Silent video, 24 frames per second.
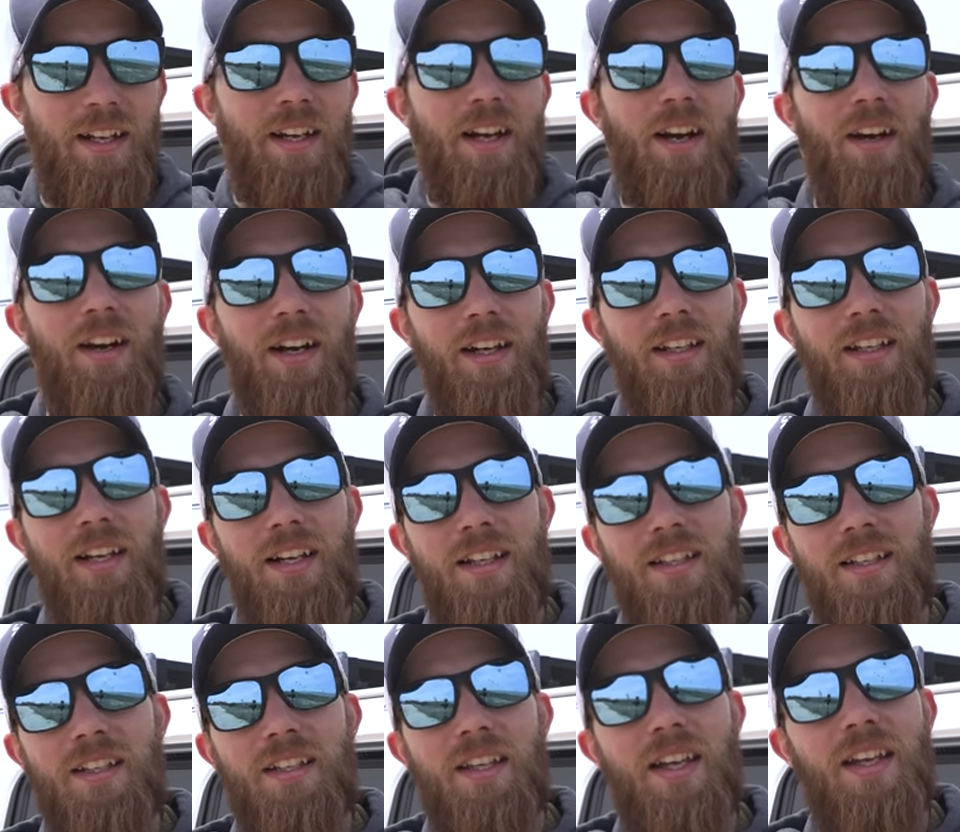All right,
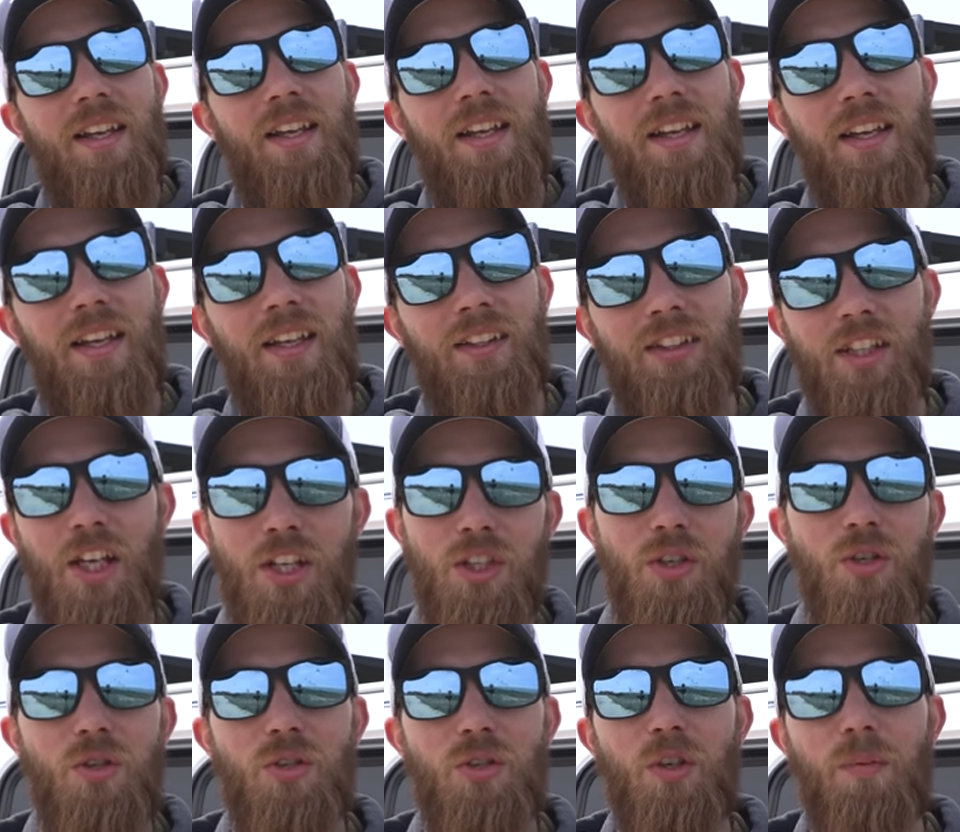guys,
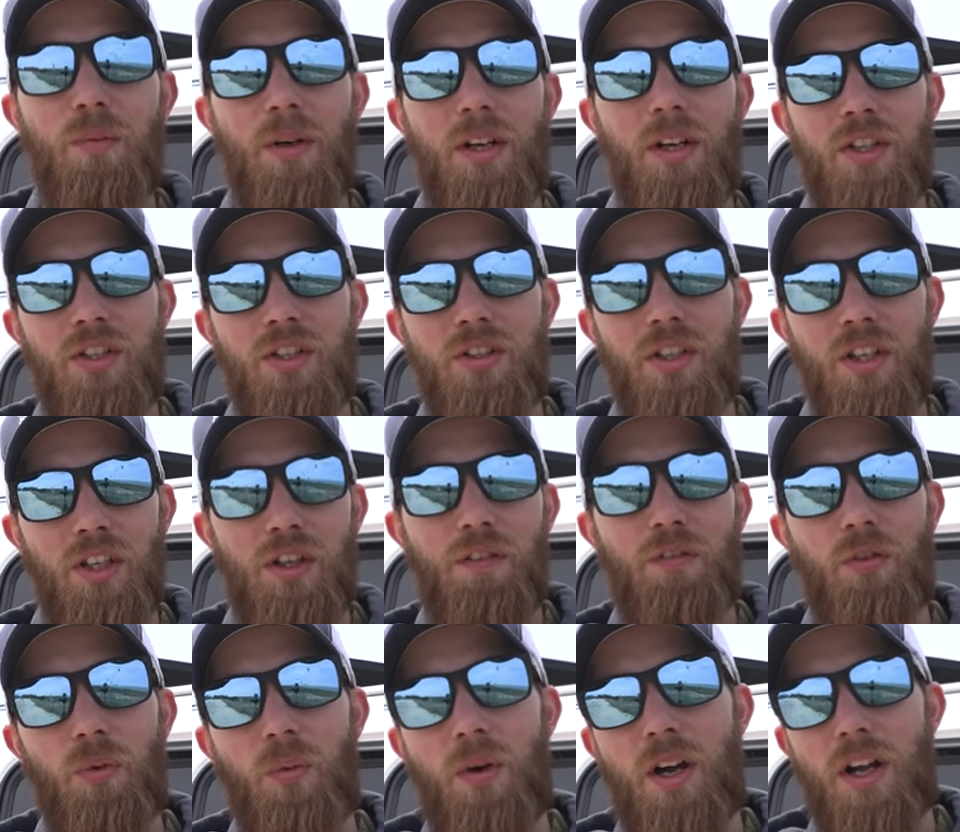thank you so much. Thank you
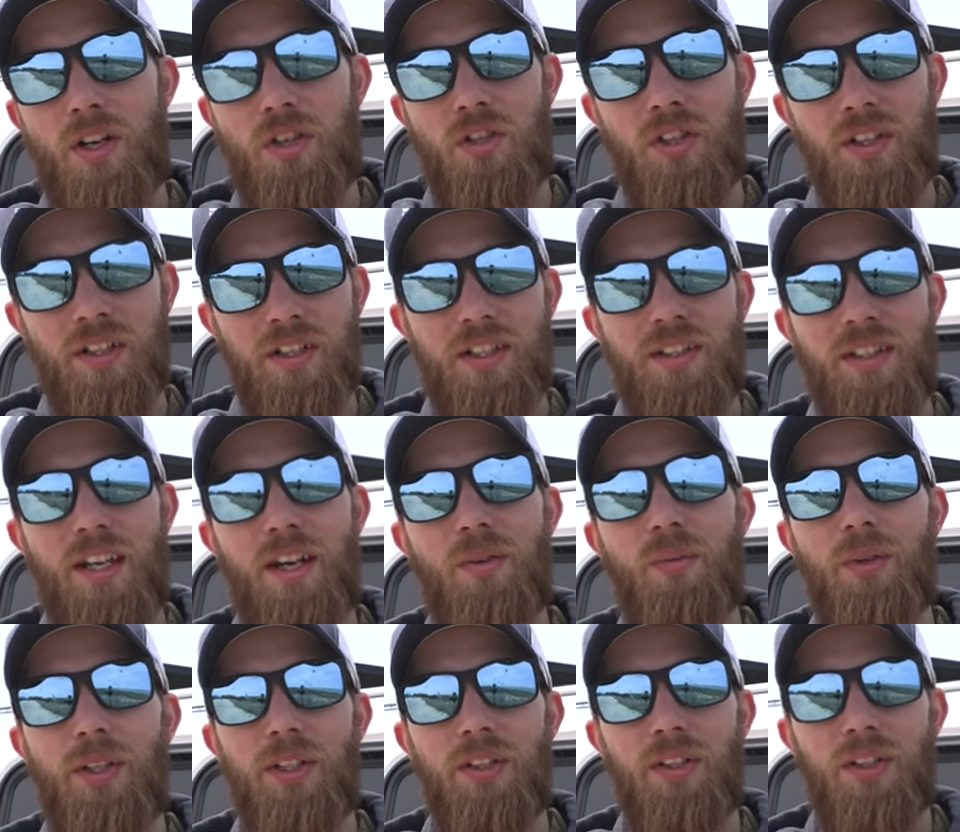for watching. Stay
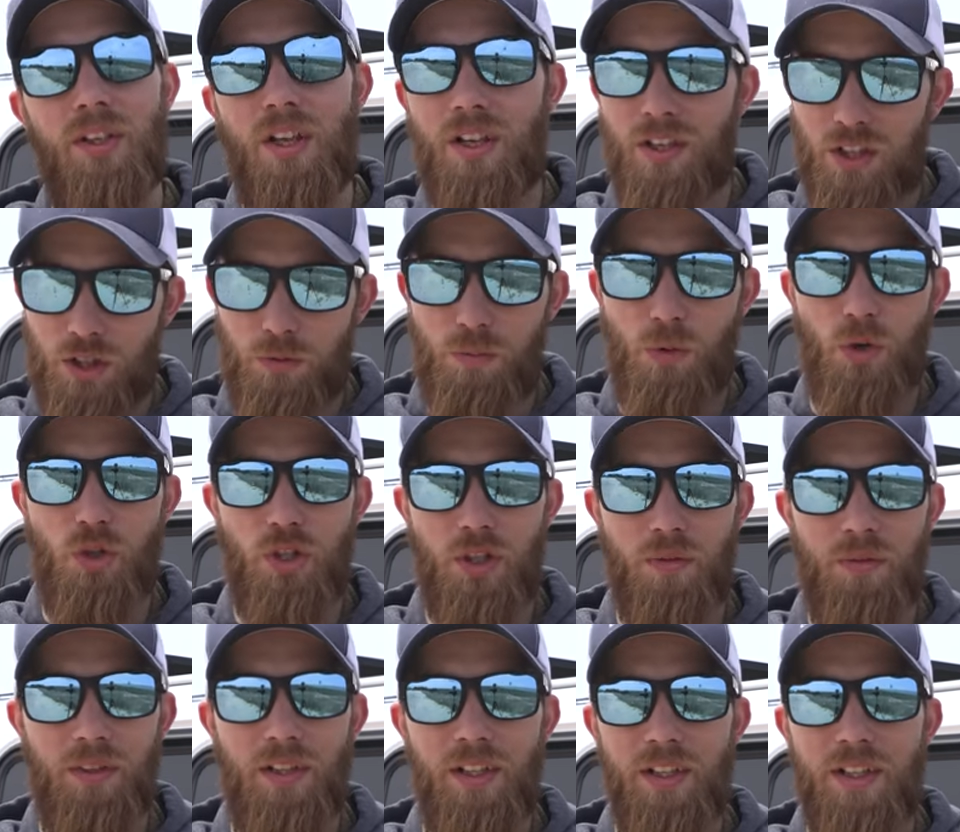real, smooch
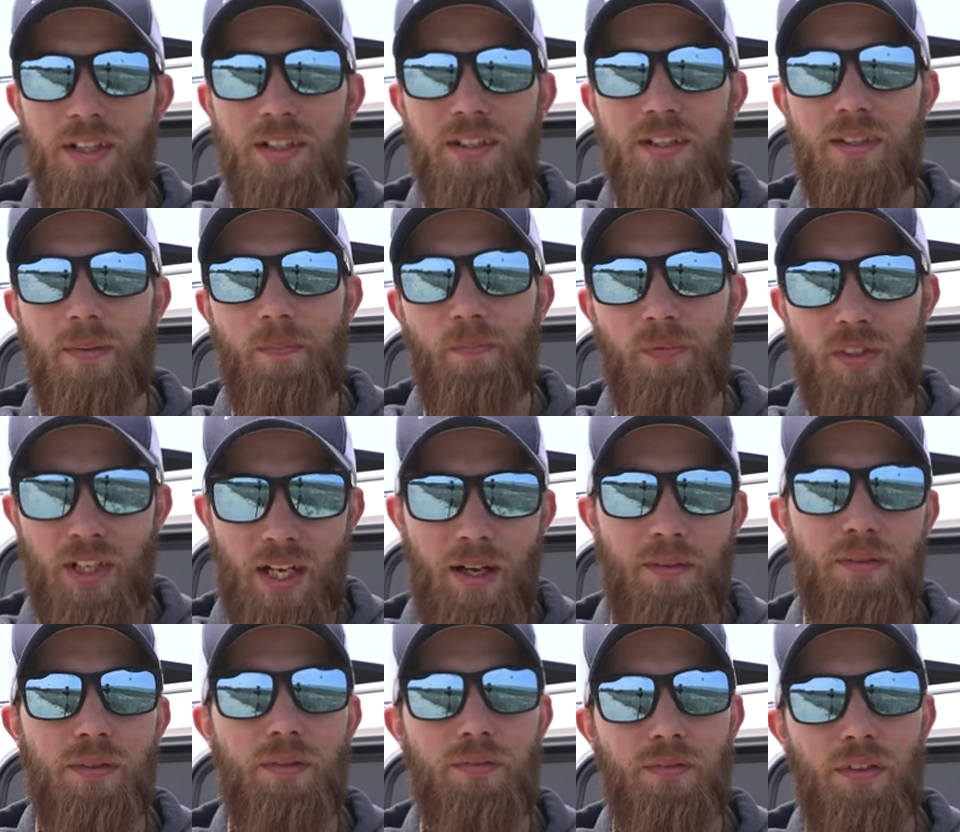and release, and
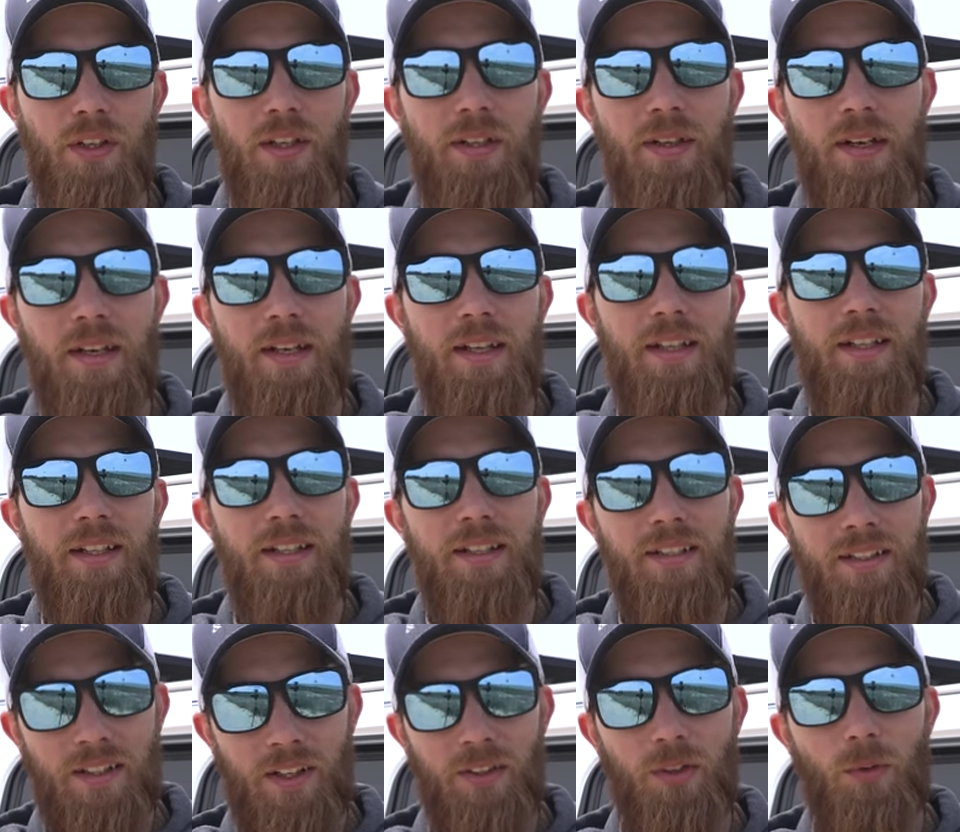have some fun
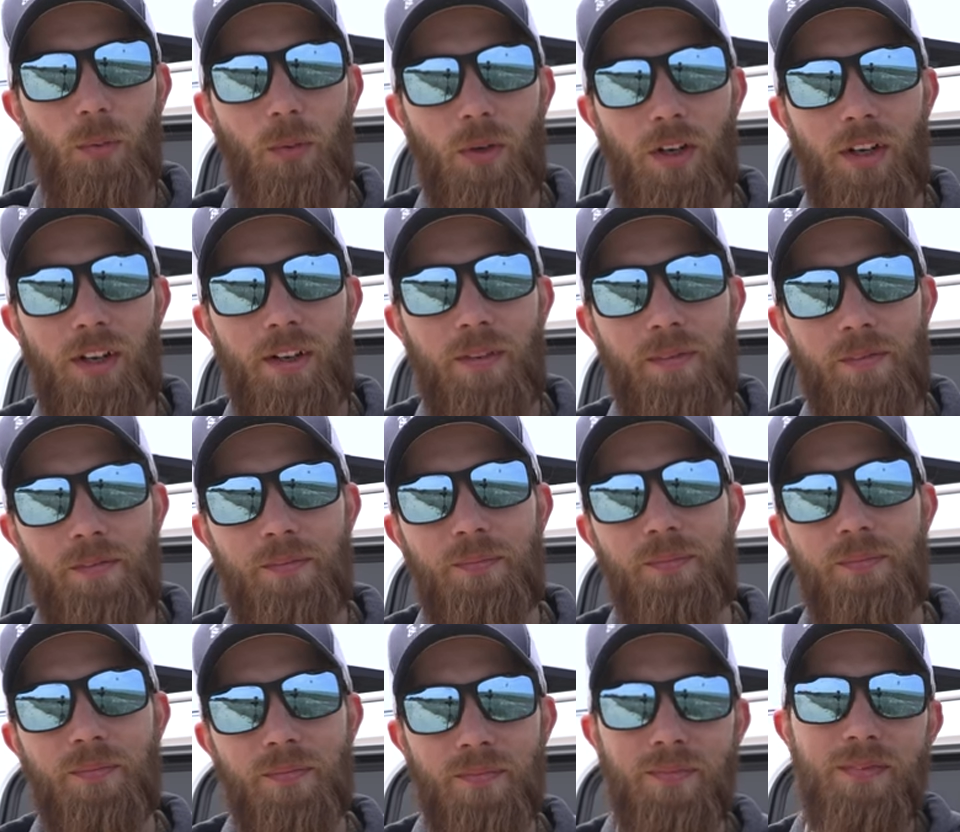on the water.
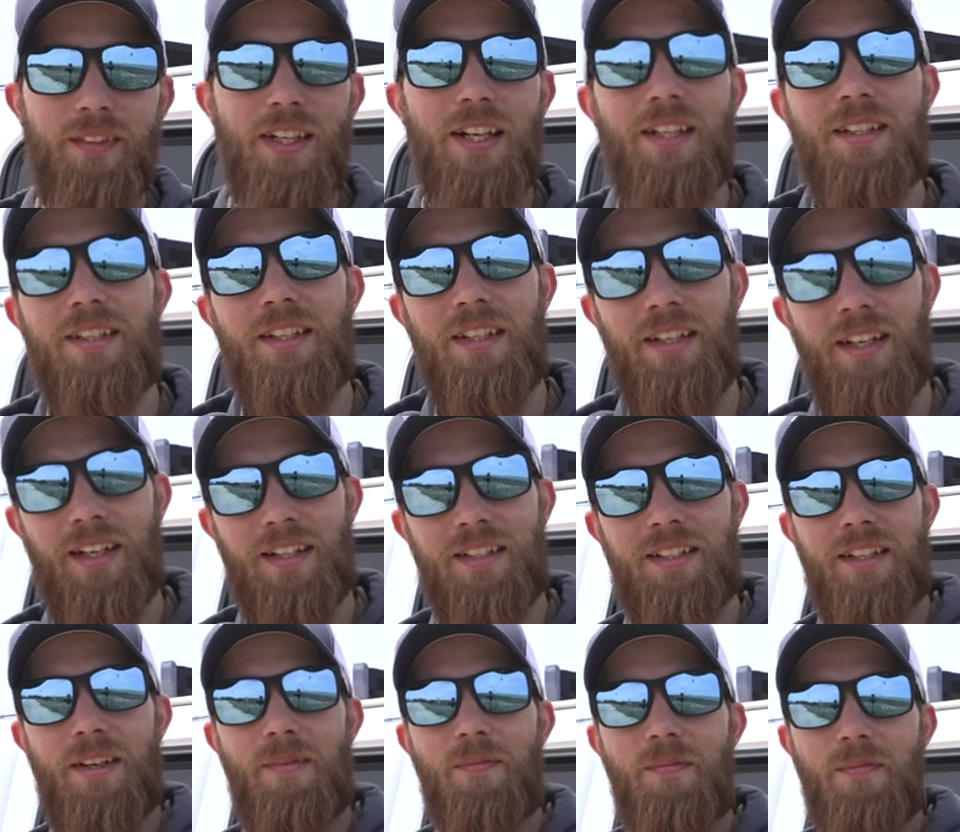I'll see you next
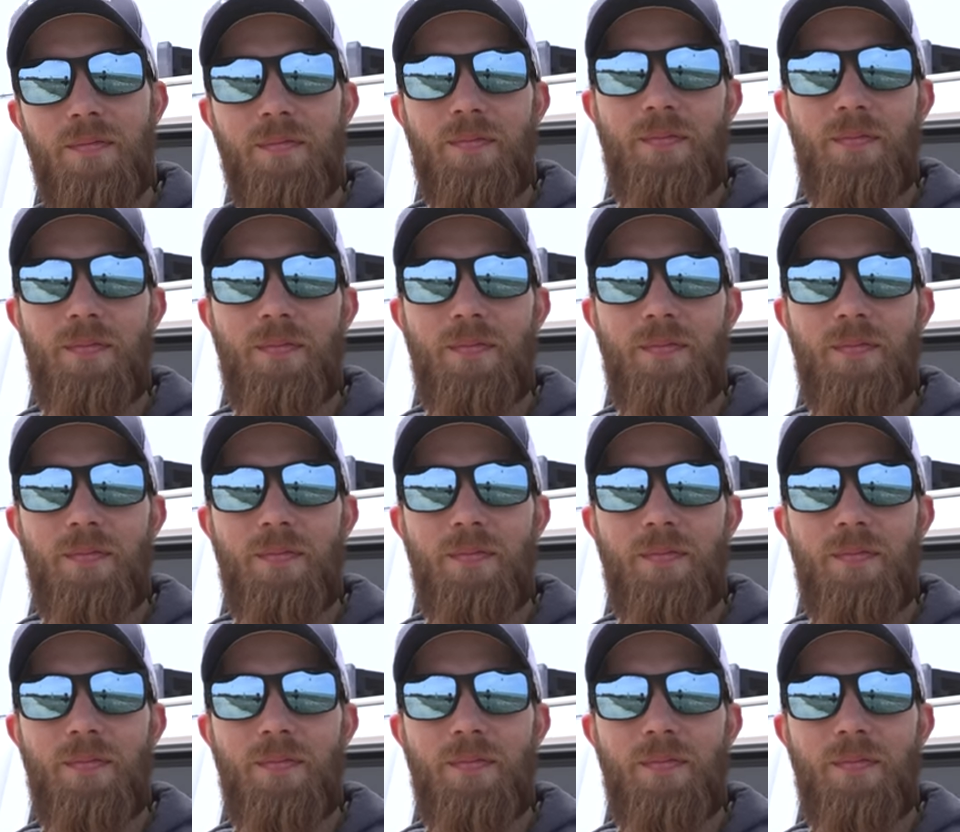time.